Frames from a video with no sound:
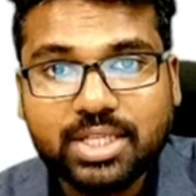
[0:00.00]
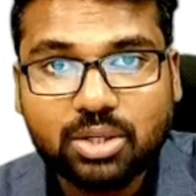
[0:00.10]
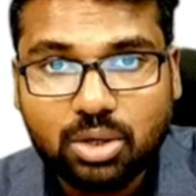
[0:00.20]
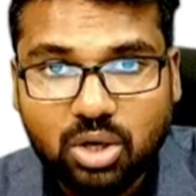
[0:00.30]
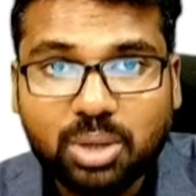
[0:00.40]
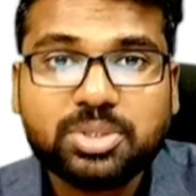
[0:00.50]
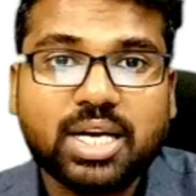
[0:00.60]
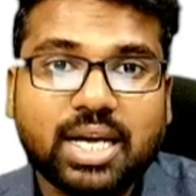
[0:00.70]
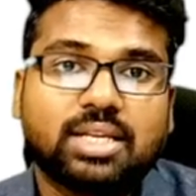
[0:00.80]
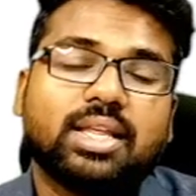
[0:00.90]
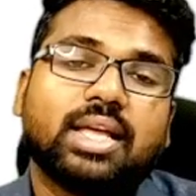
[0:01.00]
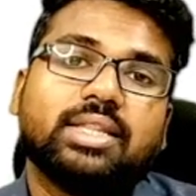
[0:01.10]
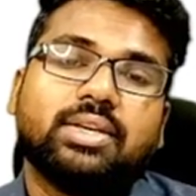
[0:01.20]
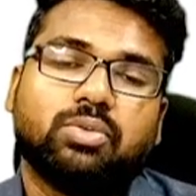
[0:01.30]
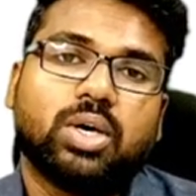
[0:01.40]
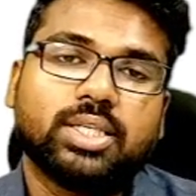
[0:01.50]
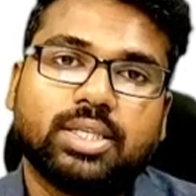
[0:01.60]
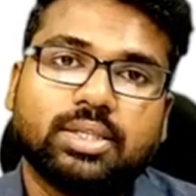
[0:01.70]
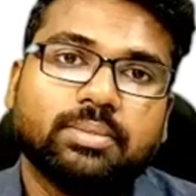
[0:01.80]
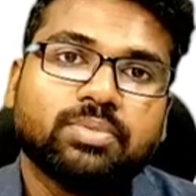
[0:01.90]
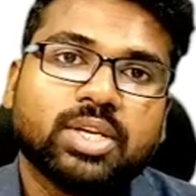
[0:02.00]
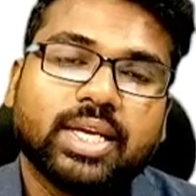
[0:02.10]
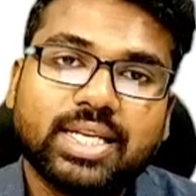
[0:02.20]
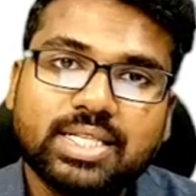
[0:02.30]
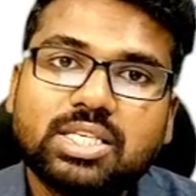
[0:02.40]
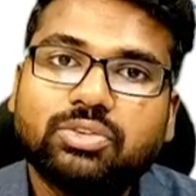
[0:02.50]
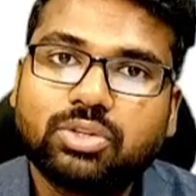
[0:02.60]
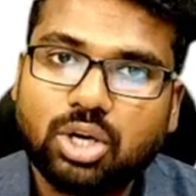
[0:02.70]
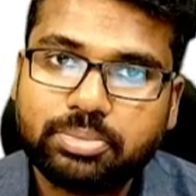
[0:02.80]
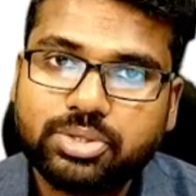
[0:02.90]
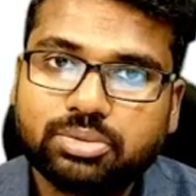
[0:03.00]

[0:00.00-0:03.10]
crops rather than the water intensive crops.